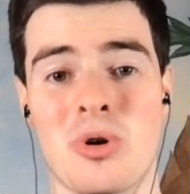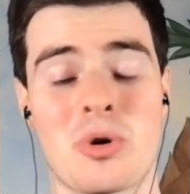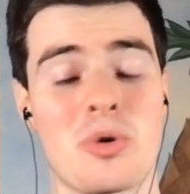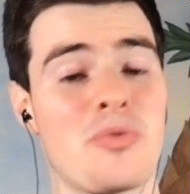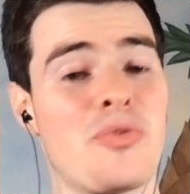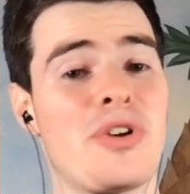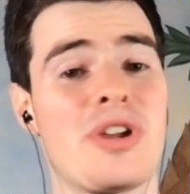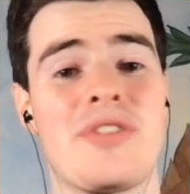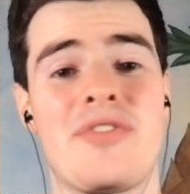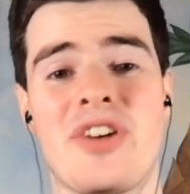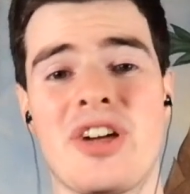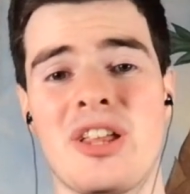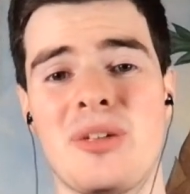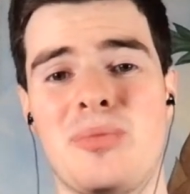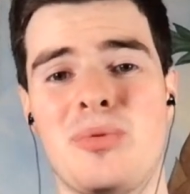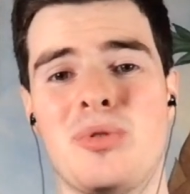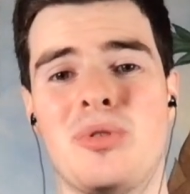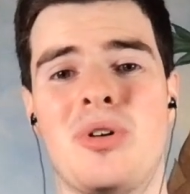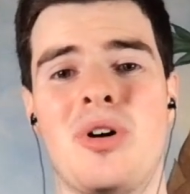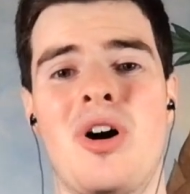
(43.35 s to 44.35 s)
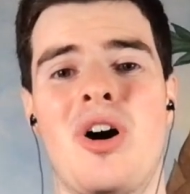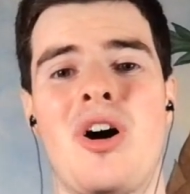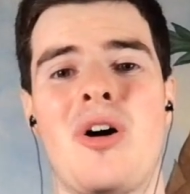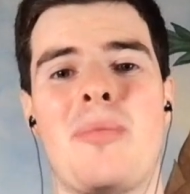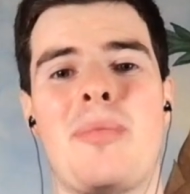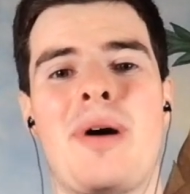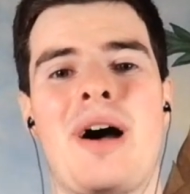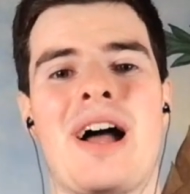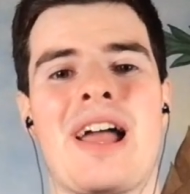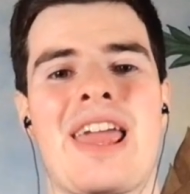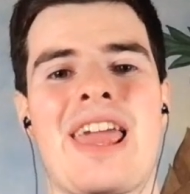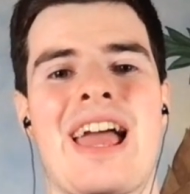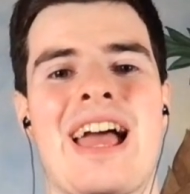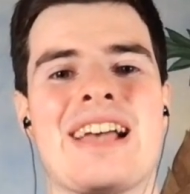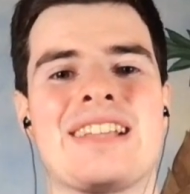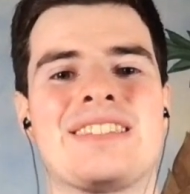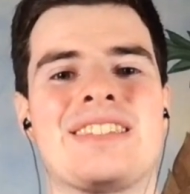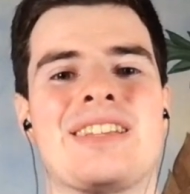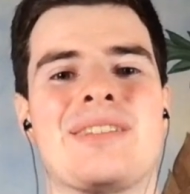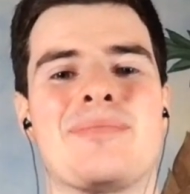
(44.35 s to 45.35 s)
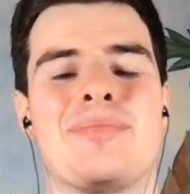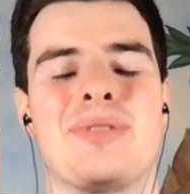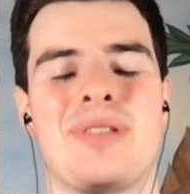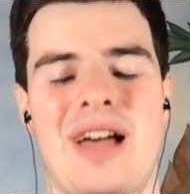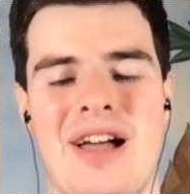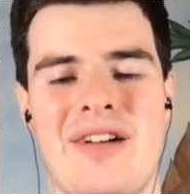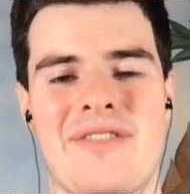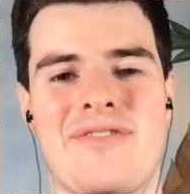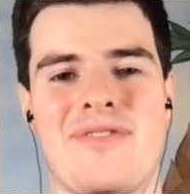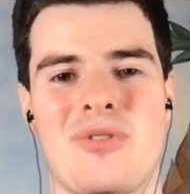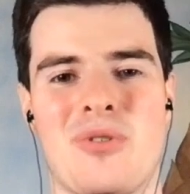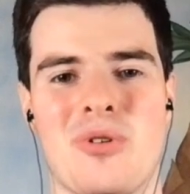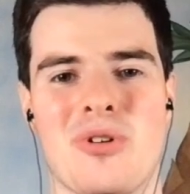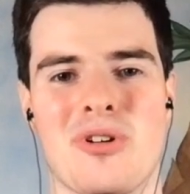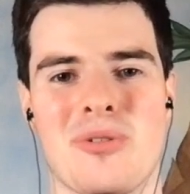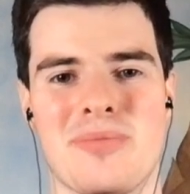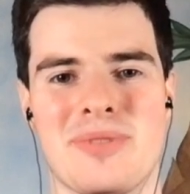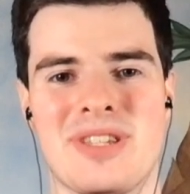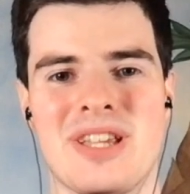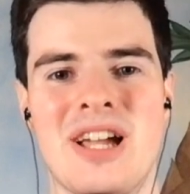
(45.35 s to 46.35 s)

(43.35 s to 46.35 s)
We're free and available, all podcasting platforms,